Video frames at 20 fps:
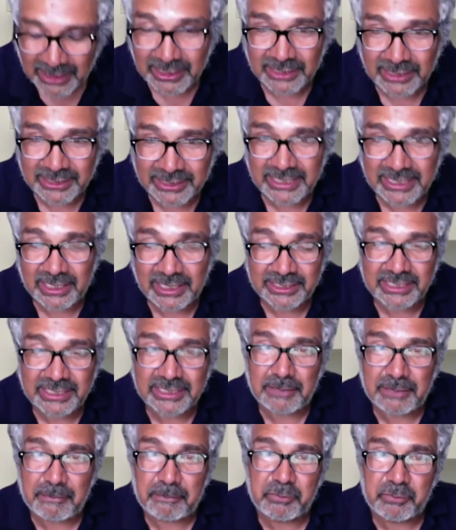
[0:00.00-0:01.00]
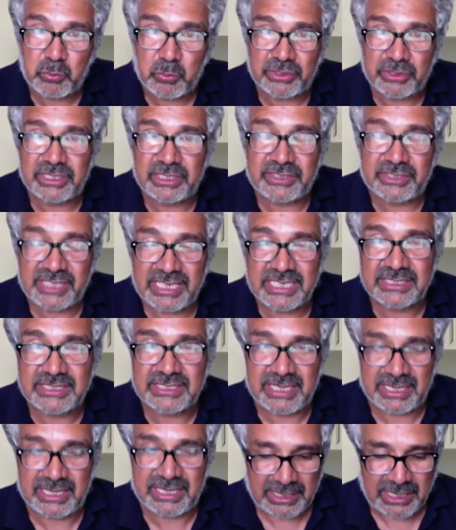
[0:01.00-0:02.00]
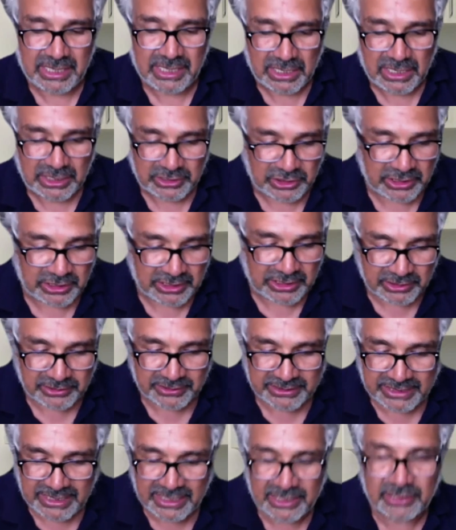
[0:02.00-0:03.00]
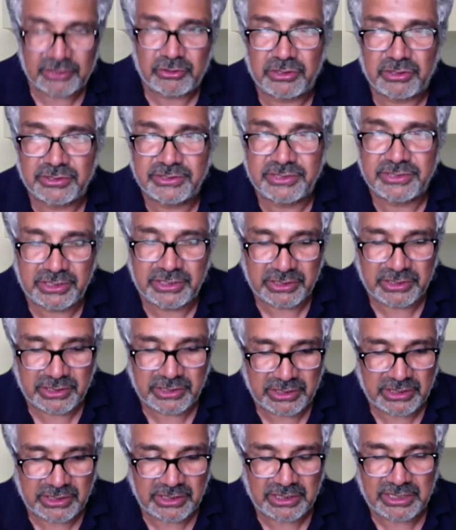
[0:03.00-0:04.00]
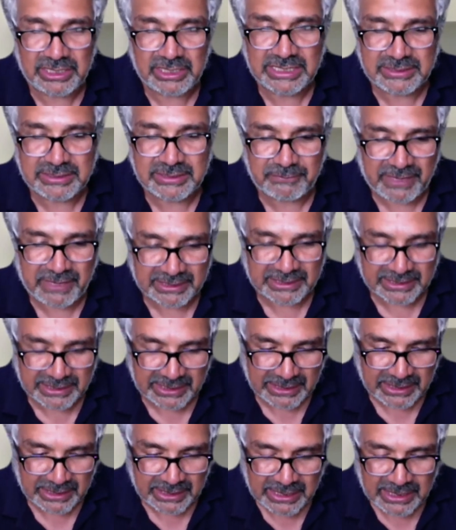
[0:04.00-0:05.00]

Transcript: I think I think that one of the things that you kind of get across in is the fact that